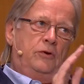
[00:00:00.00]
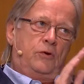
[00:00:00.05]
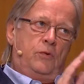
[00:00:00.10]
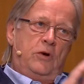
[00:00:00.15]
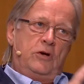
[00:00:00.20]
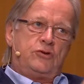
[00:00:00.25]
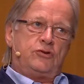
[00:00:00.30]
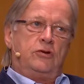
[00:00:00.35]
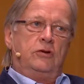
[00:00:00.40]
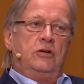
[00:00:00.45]

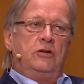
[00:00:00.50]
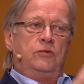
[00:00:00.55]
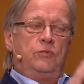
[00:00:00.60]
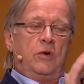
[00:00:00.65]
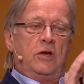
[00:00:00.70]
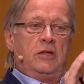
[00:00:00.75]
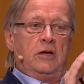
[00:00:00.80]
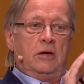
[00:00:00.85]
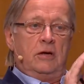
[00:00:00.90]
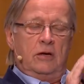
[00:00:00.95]
question is
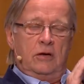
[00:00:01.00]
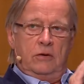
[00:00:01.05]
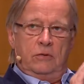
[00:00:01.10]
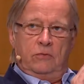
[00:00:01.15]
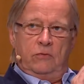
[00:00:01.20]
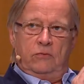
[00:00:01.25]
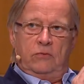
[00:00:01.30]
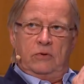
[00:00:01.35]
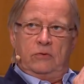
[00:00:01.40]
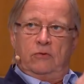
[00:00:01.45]
whether
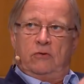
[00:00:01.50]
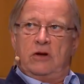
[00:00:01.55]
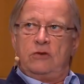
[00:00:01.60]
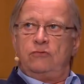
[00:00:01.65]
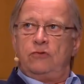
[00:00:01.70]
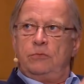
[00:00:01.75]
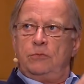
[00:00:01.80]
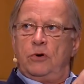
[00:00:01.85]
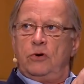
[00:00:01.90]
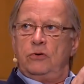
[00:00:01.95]

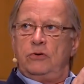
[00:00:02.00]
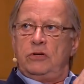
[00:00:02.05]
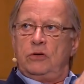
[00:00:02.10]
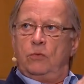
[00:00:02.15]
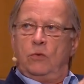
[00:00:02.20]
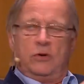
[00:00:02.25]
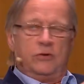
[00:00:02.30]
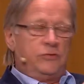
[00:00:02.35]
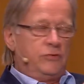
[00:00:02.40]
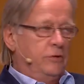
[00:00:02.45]
Narendra Modi
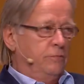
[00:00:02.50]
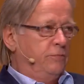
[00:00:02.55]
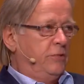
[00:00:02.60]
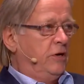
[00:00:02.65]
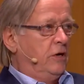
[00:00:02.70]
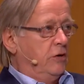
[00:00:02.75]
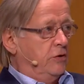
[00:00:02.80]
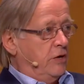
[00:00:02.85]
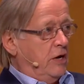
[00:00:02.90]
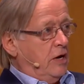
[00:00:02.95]
wants to
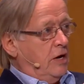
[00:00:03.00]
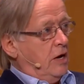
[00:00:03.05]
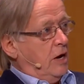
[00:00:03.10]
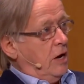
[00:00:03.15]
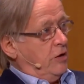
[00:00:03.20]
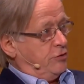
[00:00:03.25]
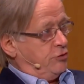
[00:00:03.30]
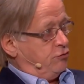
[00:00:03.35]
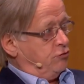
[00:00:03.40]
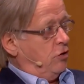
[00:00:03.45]
build a
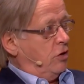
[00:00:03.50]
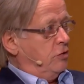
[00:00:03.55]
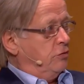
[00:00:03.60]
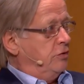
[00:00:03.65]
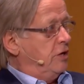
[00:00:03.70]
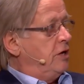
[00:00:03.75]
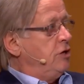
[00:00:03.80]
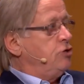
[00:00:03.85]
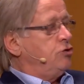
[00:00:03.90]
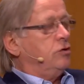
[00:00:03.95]
strong
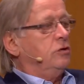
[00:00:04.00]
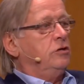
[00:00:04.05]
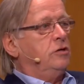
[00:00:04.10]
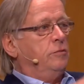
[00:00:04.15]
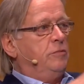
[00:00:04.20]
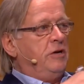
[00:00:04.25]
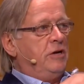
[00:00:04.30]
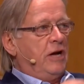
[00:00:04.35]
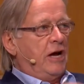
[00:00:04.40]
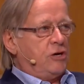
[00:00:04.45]
nation to
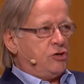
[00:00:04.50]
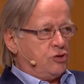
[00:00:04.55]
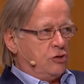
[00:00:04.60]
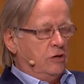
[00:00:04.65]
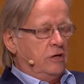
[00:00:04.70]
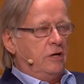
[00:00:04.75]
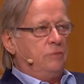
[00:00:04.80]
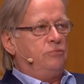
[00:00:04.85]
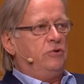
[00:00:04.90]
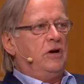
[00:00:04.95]
be
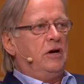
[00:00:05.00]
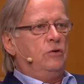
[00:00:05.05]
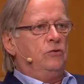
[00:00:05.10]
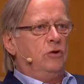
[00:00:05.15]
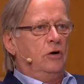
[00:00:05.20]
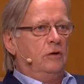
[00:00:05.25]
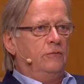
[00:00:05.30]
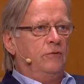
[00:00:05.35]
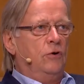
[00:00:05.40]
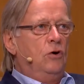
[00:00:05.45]
nationally proud
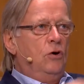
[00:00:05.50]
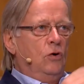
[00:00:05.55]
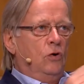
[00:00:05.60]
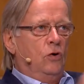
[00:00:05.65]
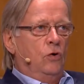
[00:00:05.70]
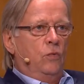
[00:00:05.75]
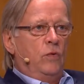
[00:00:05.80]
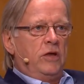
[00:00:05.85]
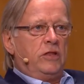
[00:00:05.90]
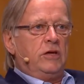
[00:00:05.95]
of,
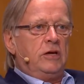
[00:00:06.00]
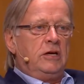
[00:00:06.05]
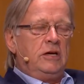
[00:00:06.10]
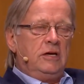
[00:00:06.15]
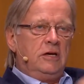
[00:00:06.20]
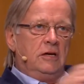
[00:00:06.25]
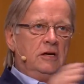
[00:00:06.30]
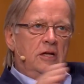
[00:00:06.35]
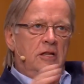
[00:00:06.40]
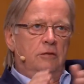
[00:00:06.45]
or whether he
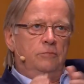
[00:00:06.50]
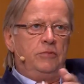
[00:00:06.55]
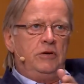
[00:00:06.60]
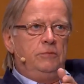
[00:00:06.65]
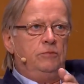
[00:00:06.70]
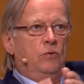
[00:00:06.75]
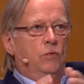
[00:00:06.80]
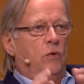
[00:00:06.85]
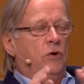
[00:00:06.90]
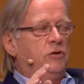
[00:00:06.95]
and other
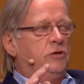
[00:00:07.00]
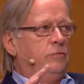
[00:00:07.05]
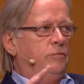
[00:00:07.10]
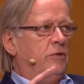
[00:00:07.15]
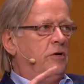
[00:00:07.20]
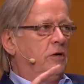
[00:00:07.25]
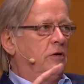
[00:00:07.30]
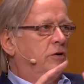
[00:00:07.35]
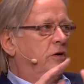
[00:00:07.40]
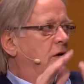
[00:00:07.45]
people want to
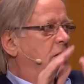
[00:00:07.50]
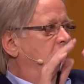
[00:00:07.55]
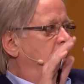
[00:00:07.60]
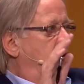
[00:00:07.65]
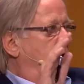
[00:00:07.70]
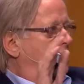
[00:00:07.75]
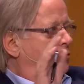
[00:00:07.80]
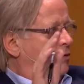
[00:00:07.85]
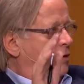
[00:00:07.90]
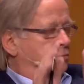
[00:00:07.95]
build
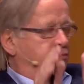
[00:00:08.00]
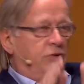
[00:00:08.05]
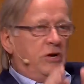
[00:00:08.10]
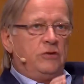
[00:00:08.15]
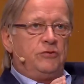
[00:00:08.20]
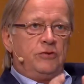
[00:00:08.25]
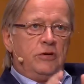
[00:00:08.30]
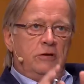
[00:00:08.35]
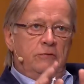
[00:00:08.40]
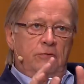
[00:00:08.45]
a
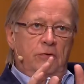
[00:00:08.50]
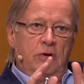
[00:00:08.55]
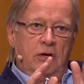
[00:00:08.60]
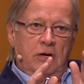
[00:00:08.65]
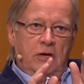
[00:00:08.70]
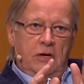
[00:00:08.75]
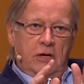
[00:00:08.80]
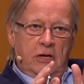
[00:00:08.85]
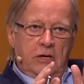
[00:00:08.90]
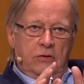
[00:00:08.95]
repressive
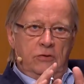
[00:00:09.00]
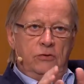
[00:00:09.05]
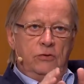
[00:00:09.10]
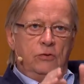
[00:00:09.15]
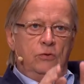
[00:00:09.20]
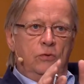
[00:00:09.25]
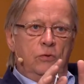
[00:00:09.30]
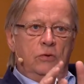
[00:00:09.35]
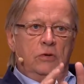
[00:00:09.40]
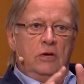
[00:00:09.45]

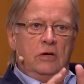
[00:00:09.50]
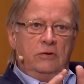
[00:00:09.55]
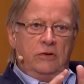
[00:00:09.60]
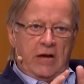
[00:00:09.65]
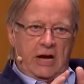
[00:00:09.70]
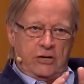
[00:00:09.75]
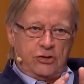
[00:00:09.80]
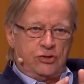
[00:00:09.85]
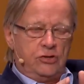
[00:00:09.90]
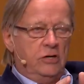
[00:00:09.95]
Hindu
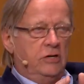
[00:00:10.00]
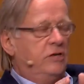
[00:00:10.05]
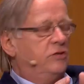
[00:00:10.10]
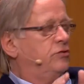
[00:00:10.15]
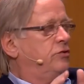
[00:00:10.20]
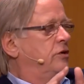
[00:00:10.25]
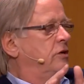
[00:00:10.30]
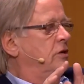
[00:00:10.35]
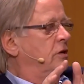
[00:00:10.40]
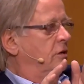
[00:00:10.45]

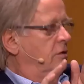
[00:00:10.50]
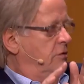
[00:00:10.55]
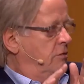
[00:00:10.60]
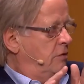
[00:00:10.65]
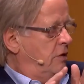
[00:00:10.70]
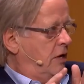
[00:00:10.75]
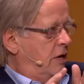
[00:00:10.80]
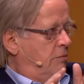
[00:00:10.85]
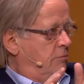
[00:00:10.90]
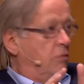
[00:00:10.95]
nationalist
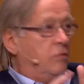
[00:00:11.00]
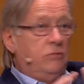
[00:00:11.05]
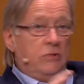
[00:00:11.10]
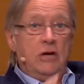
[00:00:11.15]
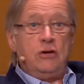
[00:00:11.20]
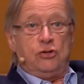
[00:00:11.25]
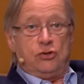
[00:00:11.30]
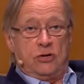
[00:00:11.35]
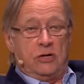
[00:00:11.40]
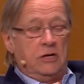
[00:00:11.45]
um,
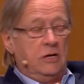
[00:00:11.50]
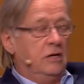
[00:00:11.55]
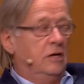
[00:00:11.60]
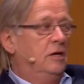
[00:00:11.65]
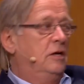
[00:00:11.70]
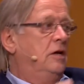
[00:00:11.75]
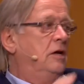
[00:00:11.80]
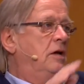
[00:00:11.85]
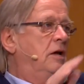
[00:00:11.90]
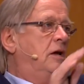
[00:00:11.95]
nation.
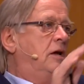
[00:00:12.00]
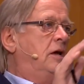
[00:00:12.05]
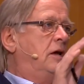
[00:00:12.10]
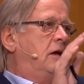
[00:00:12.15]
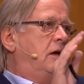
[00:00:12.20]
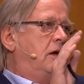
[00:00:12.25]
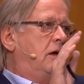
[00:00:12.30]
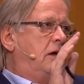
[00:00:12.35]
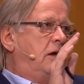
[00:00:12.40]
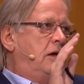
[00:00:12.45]

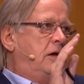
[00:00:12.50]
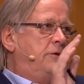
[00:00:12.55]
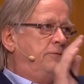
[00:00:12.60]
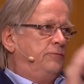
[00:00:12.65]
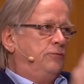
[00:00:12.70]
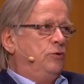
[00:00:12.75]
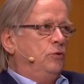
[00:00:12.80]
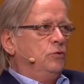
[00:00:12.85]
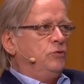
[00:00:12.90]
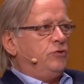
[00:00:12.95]
If
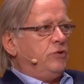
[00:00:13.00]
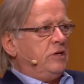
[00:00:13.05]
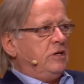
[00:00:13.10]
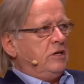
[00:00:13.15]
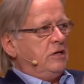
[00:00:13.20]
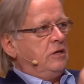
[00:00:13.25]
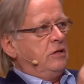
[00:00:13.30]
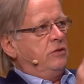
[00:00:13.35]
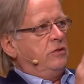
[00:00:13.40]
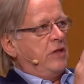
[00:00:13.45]
you
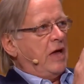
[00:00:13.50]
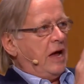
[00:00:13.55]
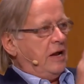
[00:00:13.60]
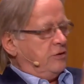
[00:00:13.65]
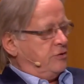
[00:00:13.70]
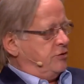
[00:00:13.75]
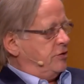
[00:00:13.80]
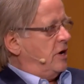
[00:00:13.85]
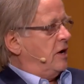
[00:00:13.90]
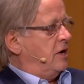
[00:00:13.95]
see that
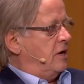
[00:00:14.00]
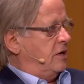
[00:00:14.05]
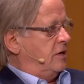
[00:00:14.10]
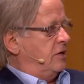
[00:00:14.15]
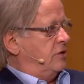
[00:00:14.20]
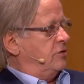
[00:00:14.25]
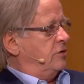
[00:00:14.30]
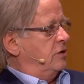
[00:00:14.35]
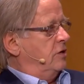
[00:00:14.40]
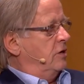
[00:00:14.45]

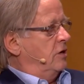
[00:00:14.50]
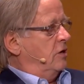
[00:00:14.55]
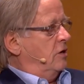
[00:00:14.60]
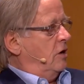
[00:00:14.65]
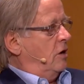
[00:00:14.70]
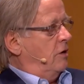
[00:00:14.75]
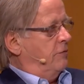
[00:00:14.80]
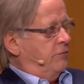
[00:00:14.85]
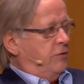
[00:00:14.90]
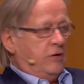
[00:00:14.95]
side
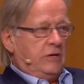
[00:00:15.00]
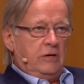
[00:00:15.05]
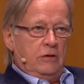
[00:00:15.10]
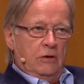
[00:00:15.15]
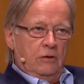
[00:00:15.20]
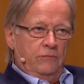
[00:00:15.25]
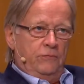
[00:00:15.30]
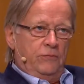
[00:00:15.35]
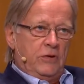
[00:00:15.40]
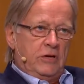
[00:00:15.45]
of the,
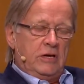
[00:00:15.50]
of the